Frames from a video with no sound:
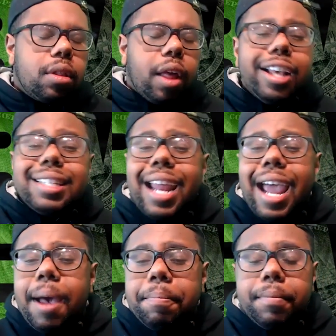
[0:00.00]
It's an
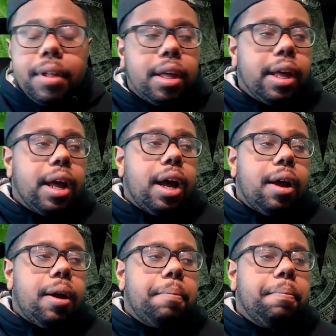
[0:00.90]
app
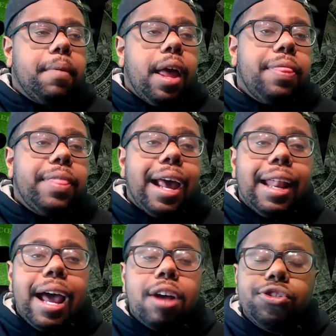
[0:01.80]
that
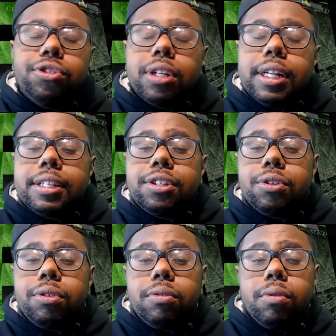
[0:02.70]
allows you to listen
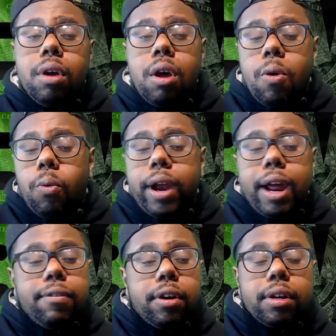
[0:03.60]
to
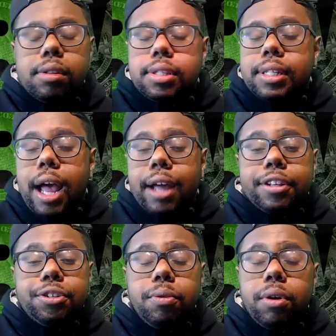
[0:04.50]
whatever stock
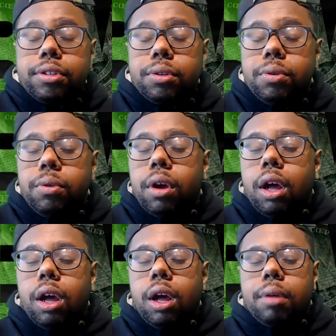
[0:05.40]
that you want to,
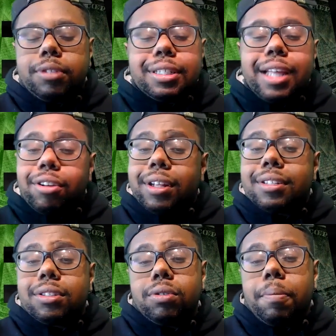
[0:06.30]
just like you
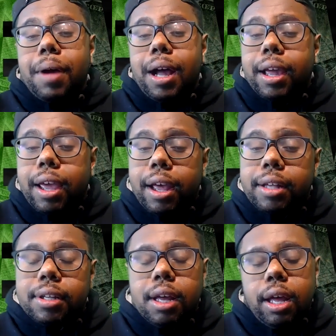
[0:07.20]
listen to your
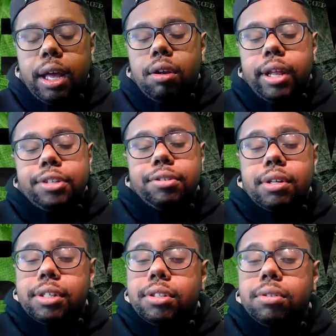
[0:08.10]
podcast. It'll let you
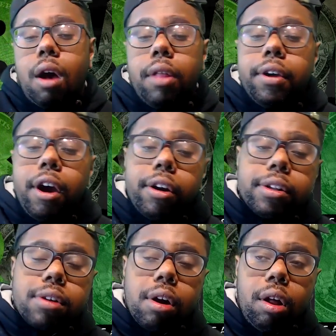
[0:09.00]
listen to all the
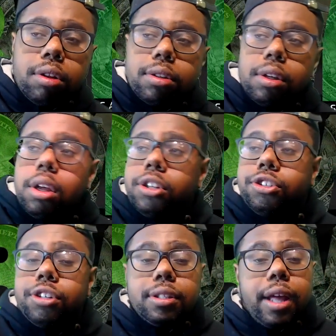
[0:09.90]
earnings calls,
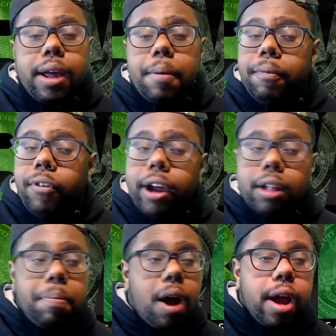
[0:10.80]
just like a
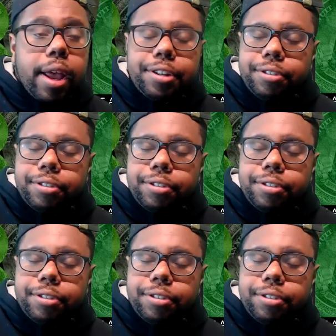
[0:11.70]
regular podcast.